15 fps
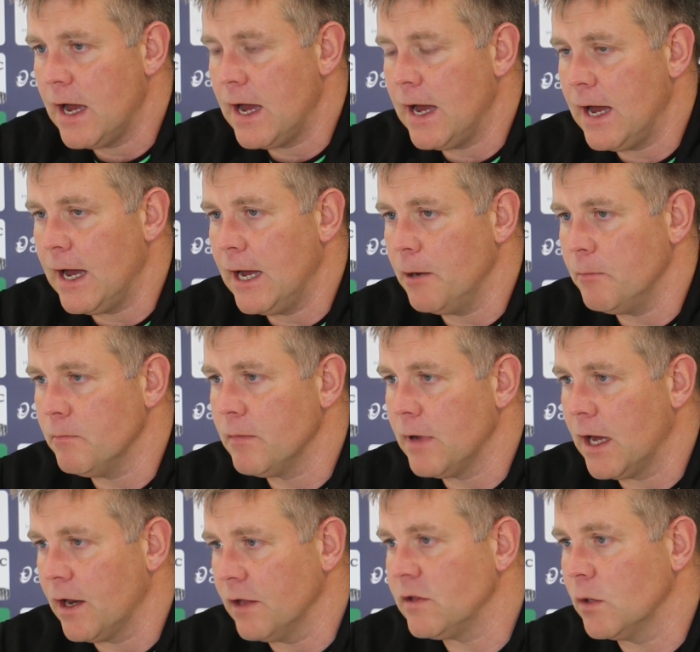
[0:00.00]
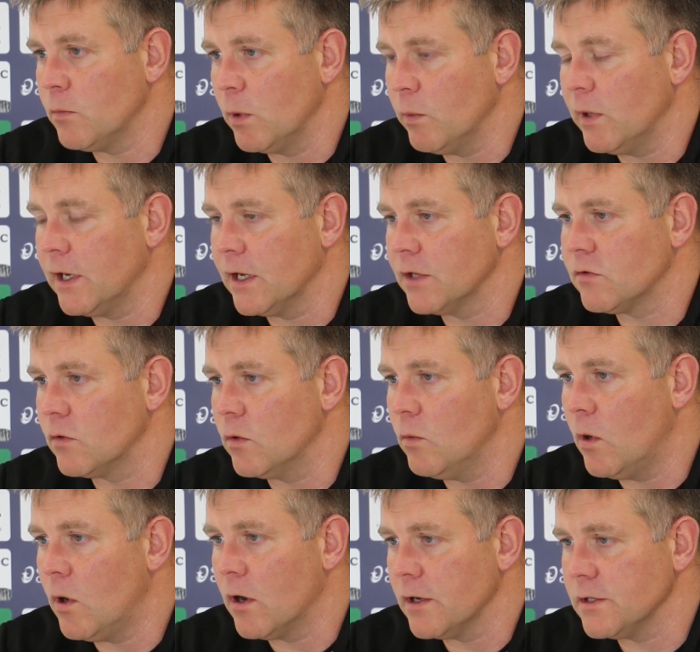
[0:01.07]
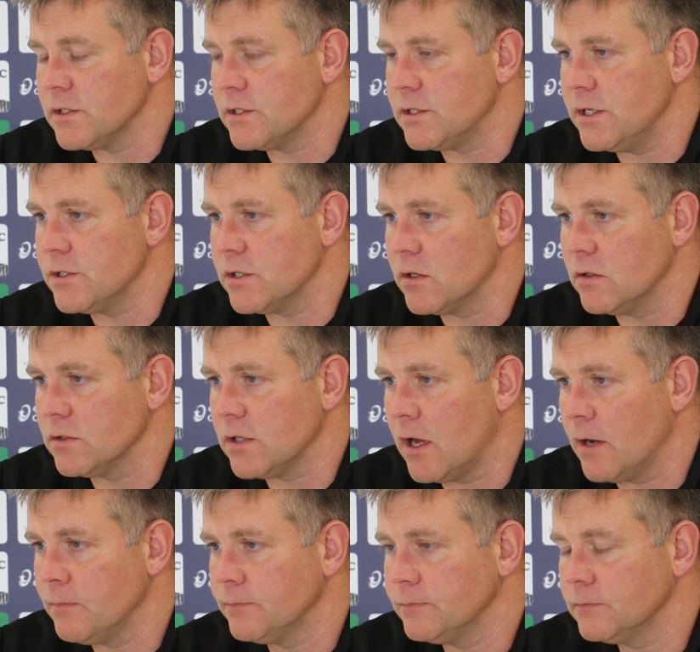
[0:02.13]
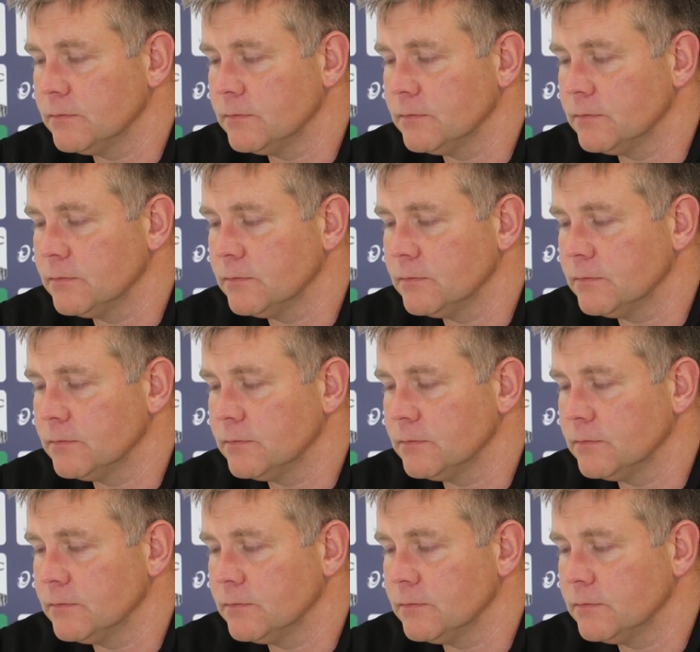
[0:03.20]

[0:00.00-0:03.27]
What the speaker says: And I think we will get the reward as the season goes on.